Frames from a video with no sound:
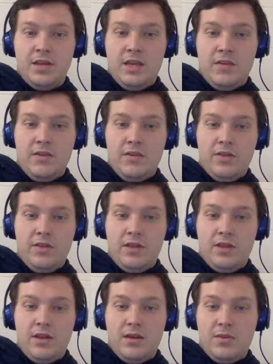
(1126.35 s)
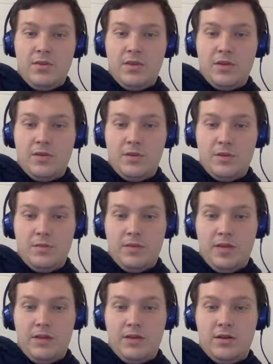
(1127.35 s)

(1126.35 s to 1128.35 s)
Given the number that would be